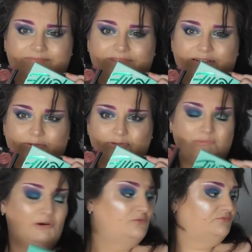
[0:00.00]
they're all
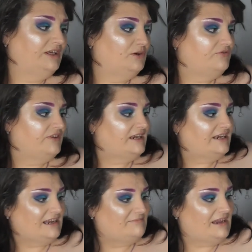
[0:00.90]
small they'll all fit in
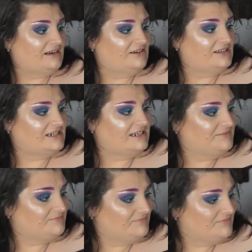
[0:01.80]
your handbag nicely
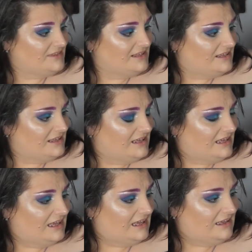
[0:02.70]

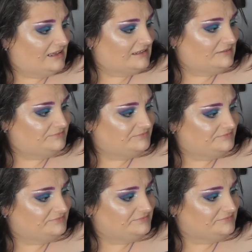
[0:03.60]
um,
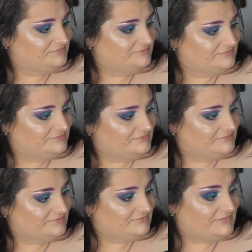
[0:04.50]

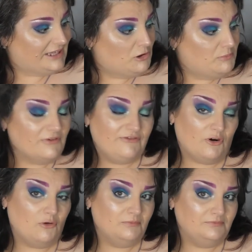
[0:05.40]
they all
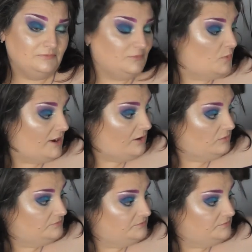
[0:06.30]
perform well